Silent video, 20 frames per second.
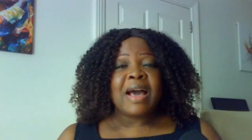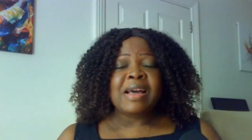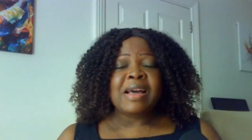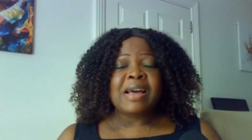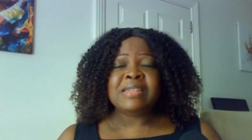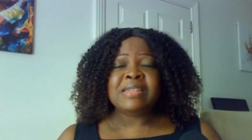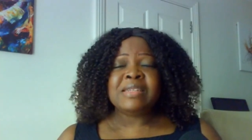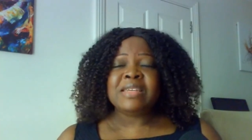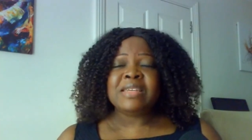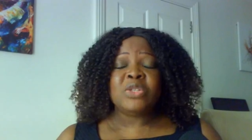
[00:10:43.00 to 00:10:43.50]

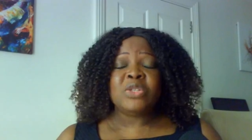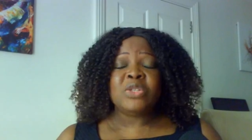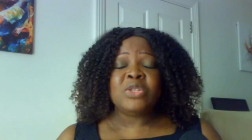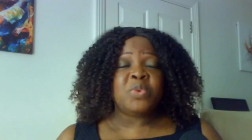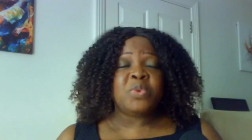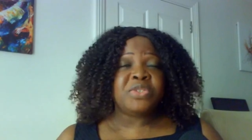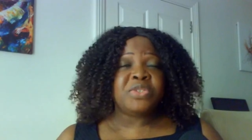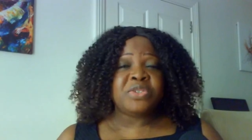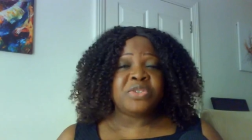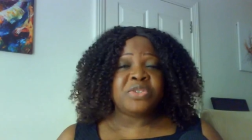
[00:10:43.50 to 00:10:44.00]
and
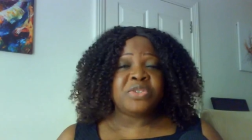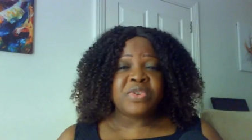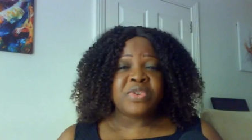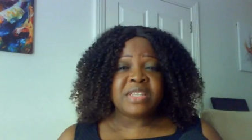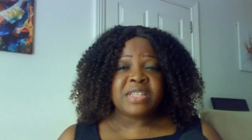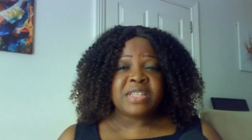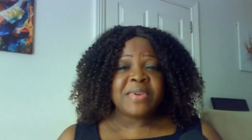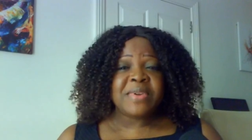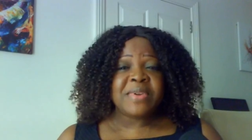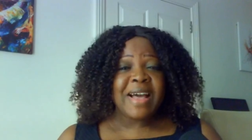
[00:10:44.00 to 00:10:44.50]
it was
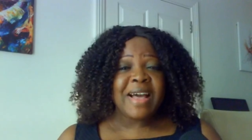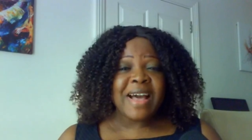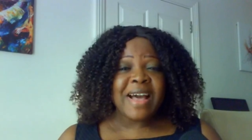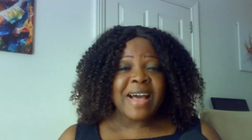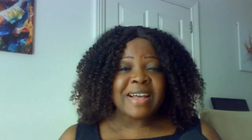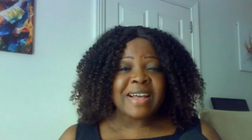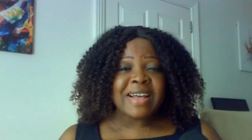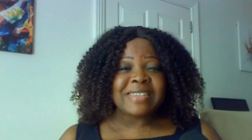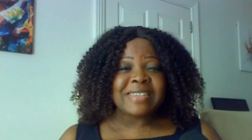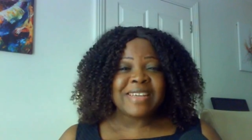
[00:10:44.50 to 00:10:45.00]
great. We
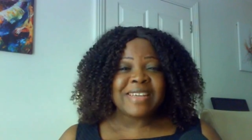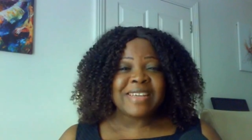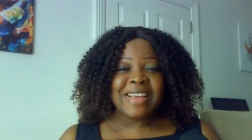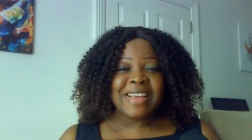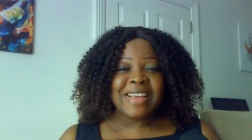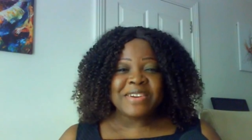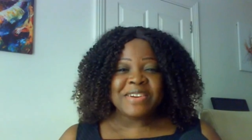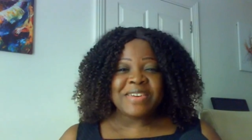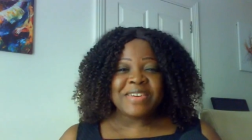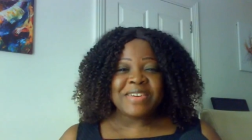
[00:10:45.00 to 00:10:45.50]
had
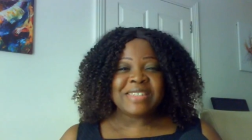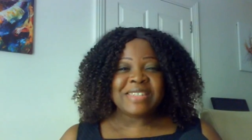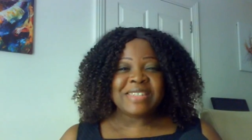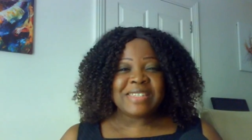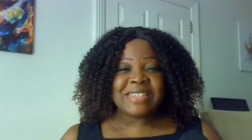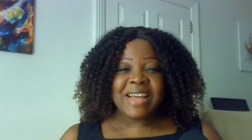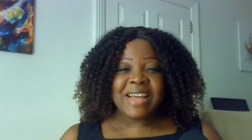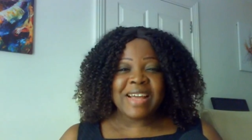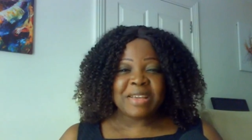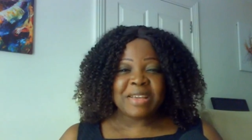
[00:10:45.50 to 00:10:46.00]
a
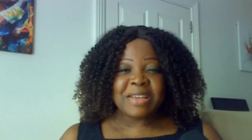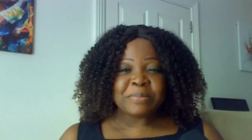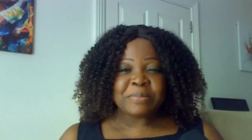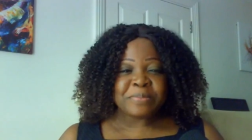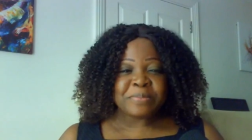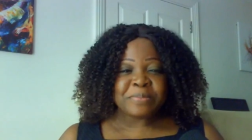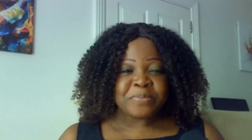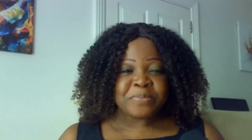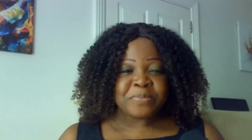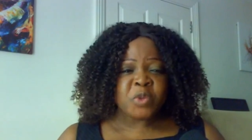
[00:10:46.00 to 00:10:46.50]
great
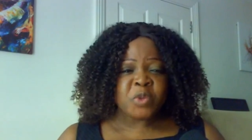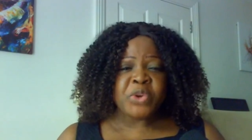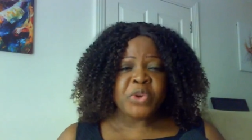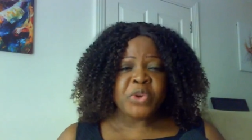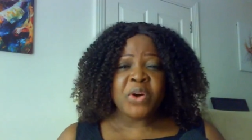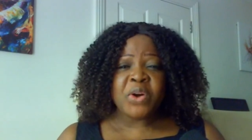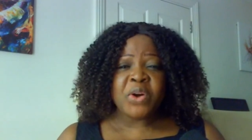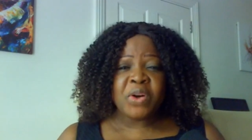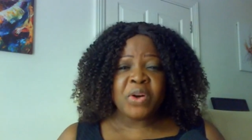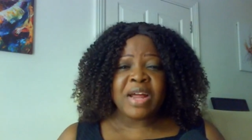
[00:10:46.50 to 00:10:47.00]
time
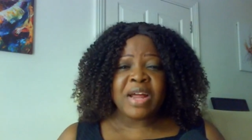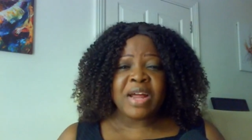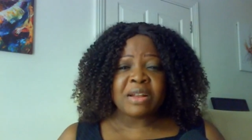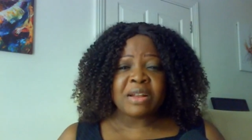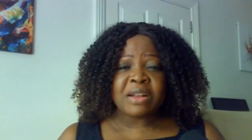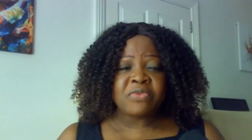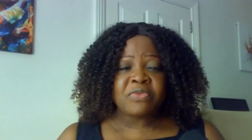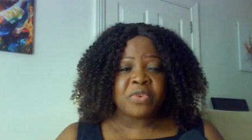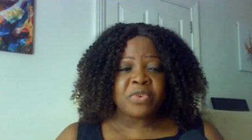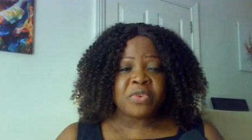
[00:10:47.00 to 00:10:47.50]
we all
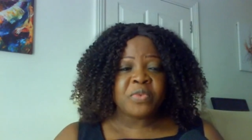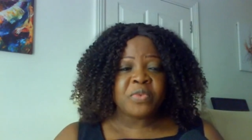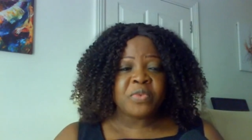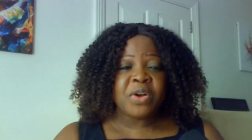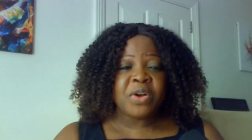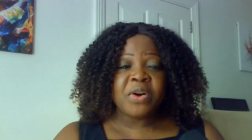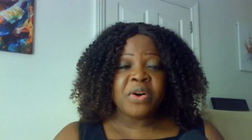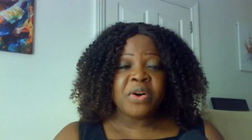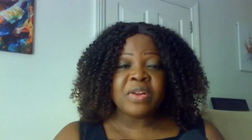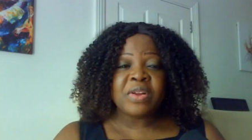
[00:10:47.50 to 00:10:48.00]
had fun.
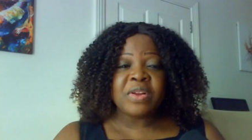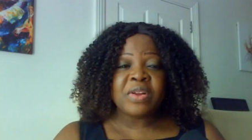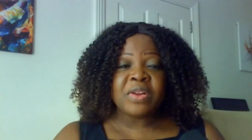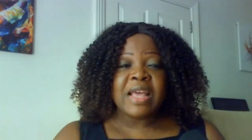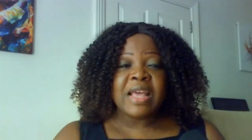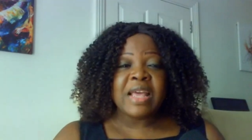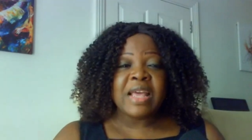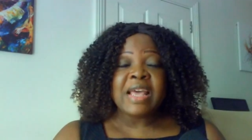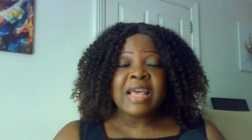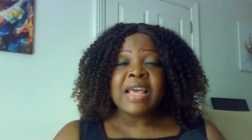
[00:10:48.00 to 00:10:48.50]
We all
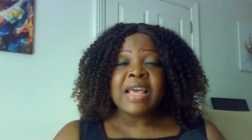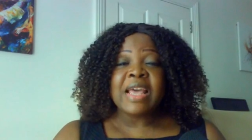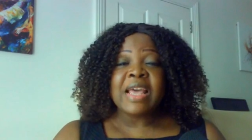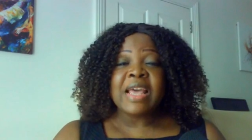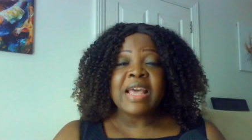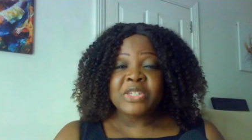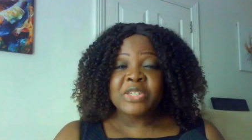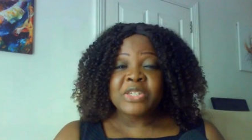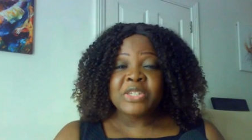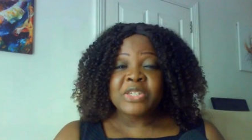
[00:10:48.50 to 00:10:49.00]

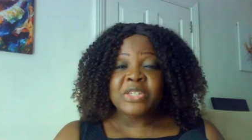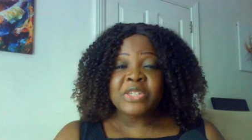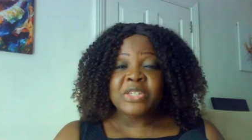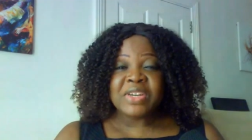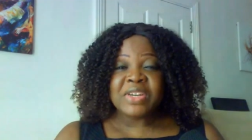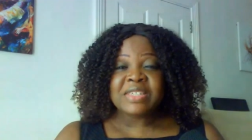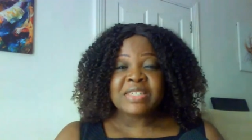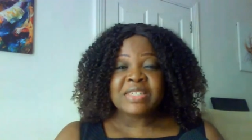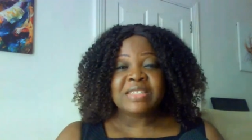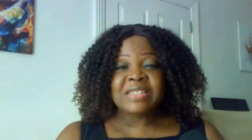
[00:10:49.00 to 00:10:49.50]

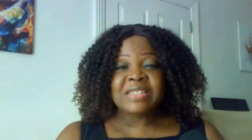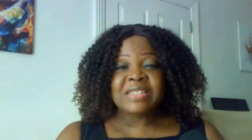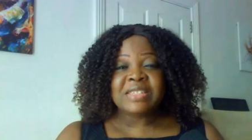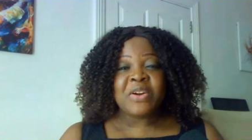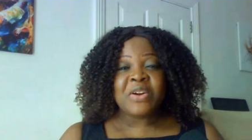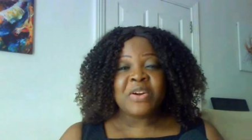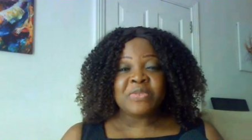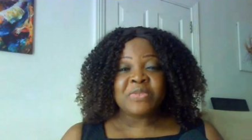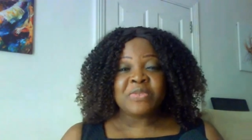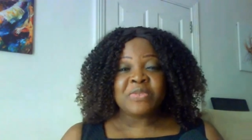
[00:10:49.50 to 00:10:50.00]
enjoyed the
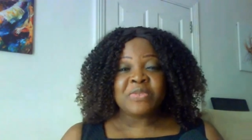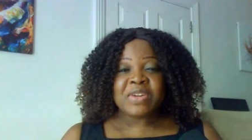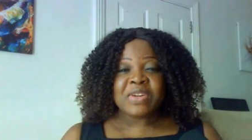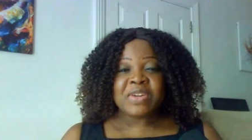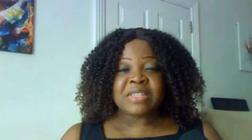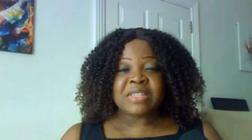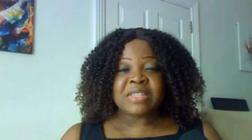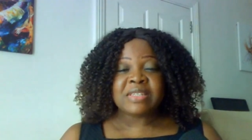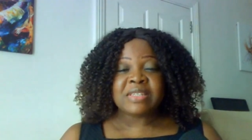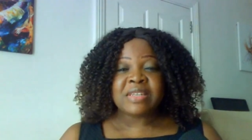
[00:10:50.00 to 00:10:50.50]

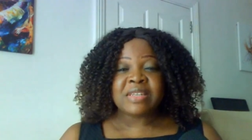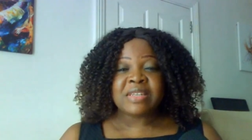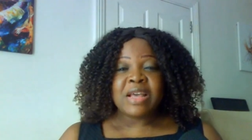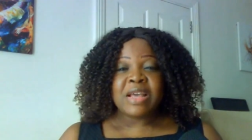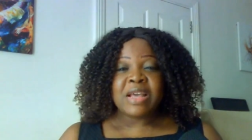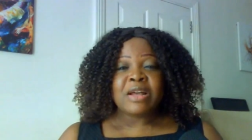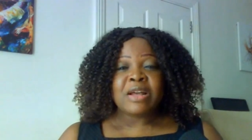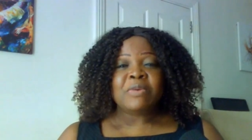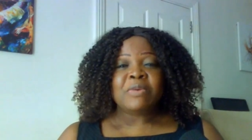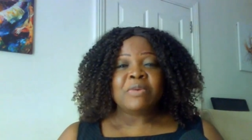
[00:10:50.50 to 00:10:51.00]
conference.
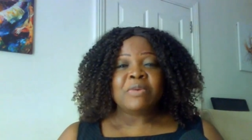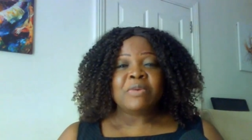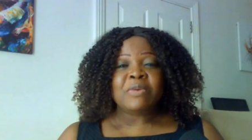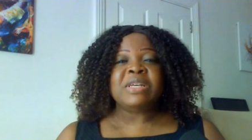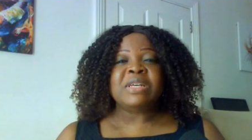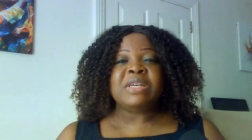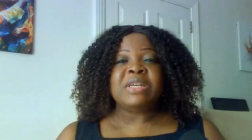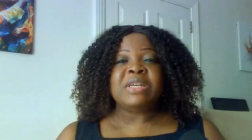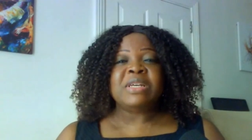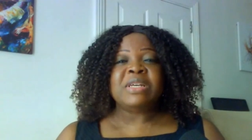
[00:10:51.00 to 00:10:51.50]

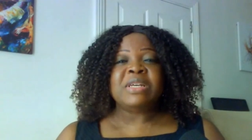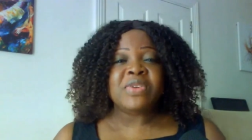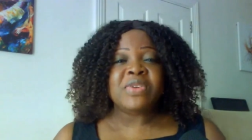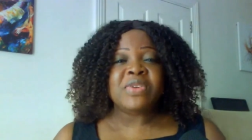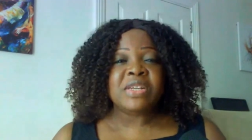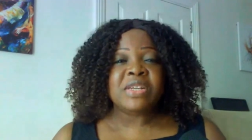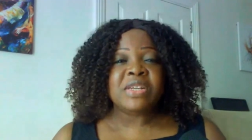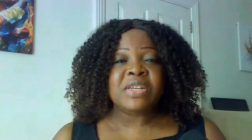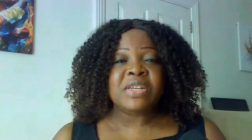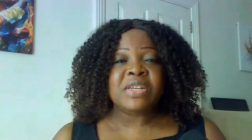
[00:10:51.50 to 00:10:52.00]
What am I
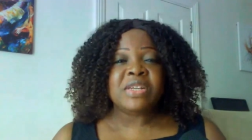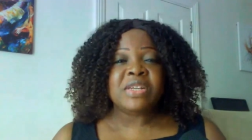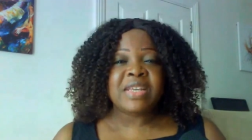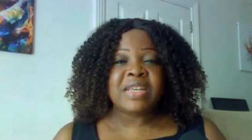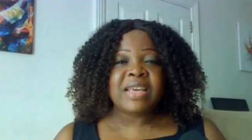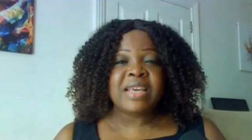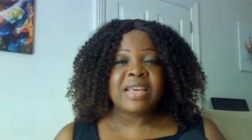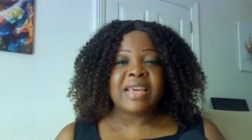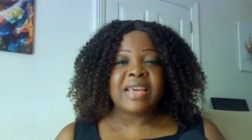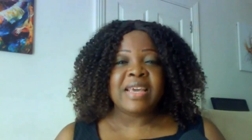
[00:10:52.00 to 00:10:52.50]
trying to
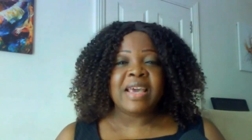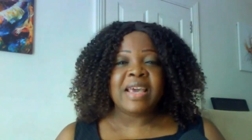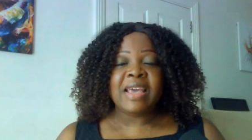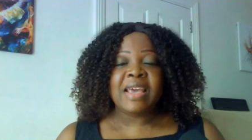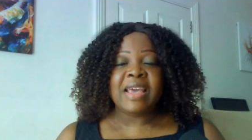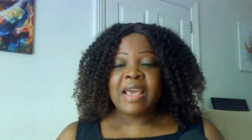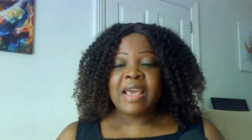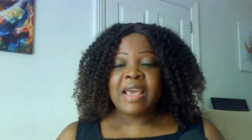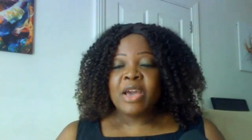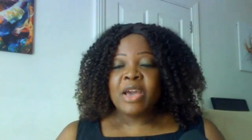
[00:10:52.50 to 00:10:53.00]
say
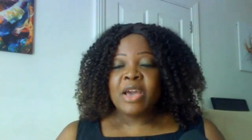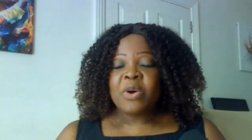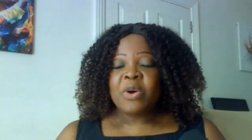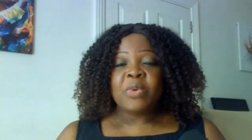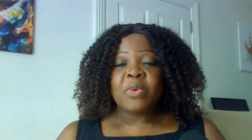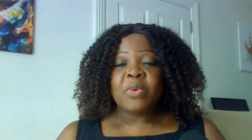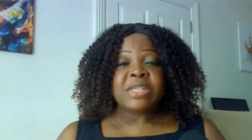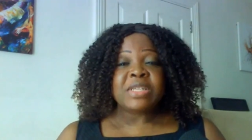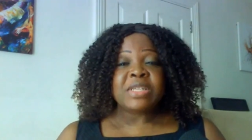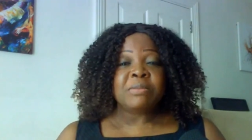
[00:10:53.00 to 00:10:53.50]
here?
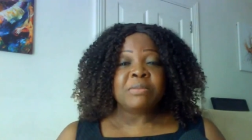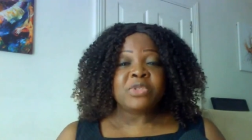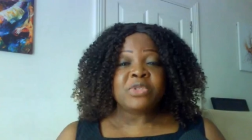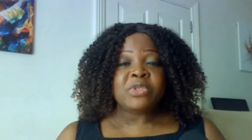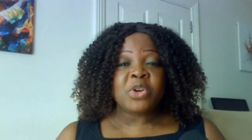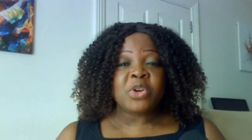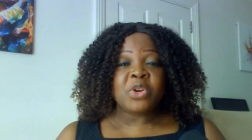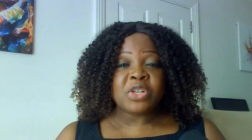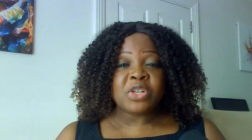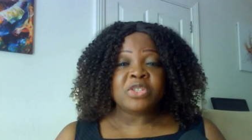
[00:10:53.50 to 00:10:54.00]
What I'm
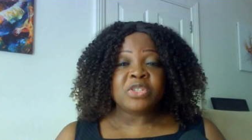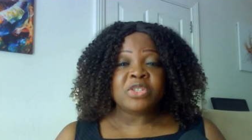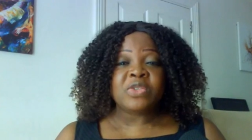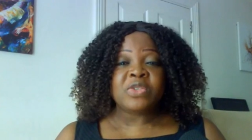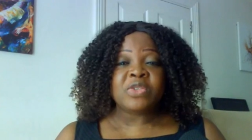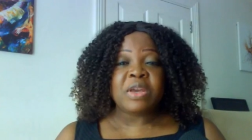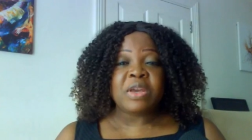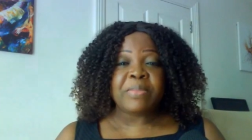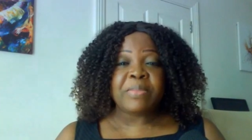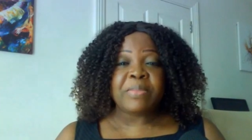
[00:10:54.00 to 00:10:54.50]
talking
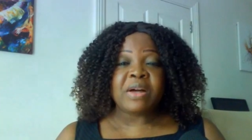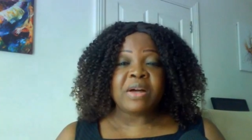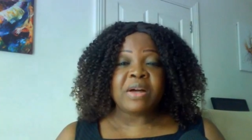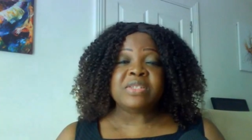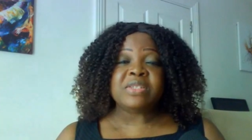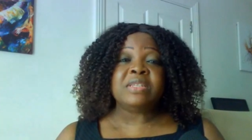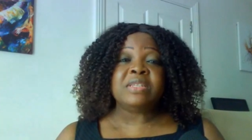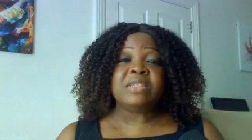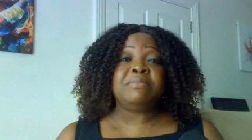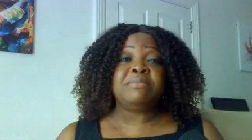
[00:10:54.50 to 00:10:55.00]
to you
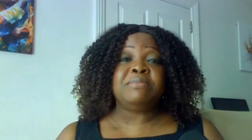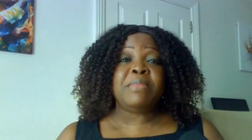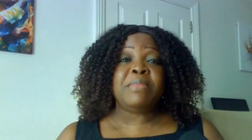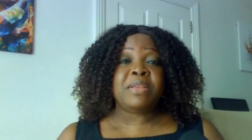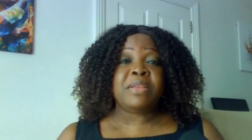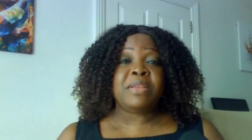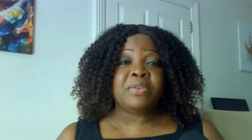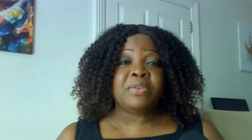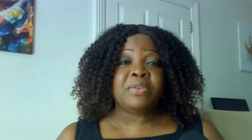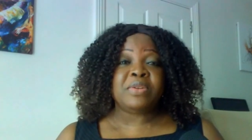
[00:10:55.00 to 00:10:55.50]
about, this
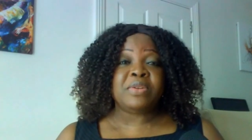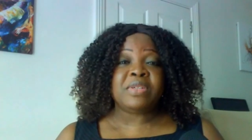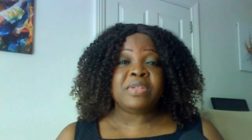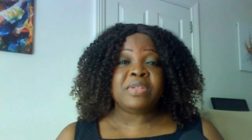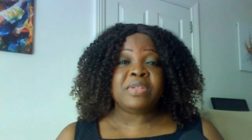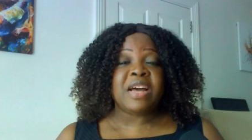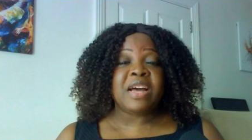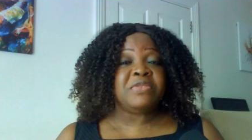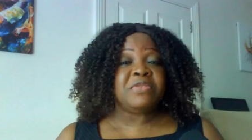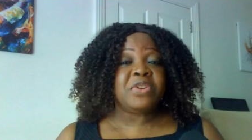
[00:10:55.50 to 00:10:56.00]

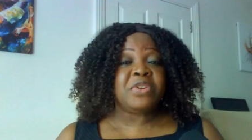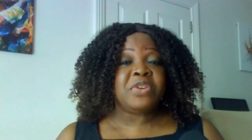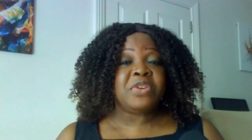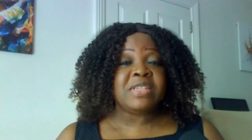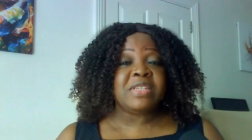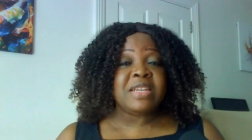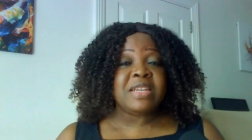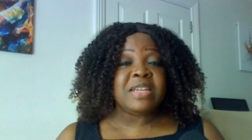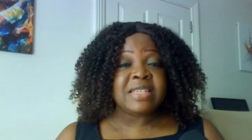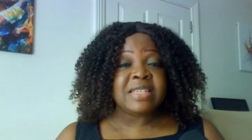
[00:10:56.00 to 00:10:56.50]
method I've
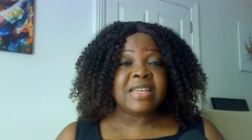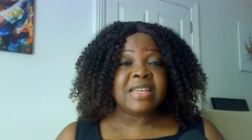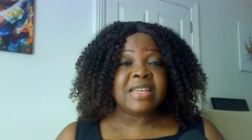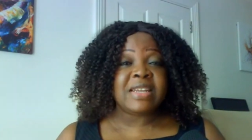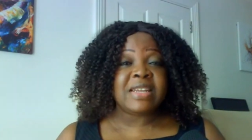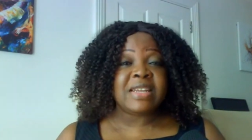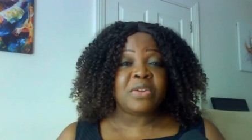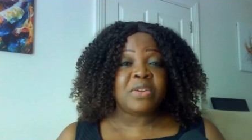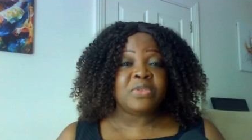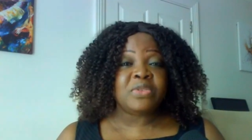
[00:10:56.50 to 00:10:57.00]
just
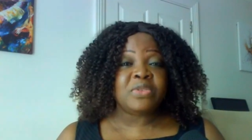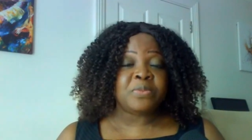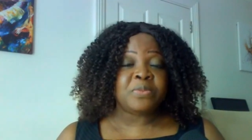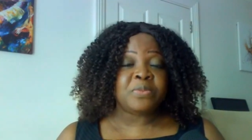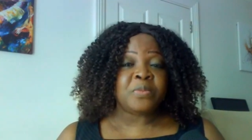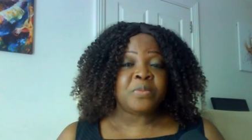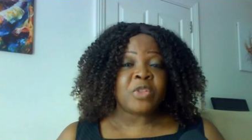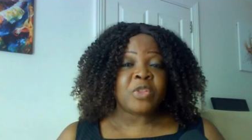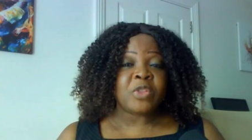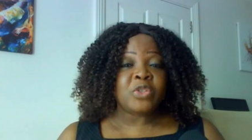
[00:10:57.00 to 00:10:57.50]
listed out